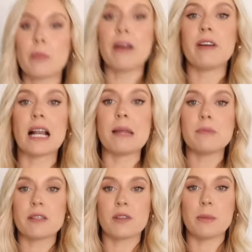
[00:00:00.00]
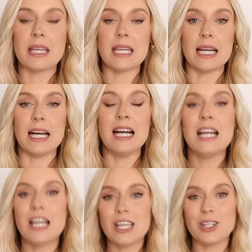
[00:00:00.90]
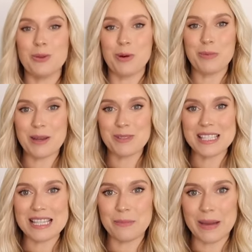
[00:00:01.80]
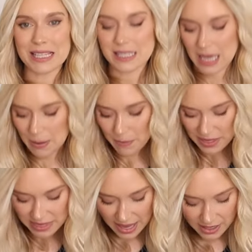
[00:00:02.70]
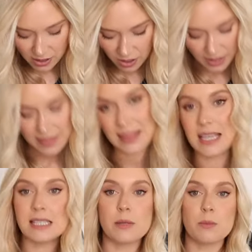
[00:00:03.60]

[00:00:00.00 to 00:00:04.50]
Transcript: bit of a glimpse of them here. You will be able to see them better, but they are these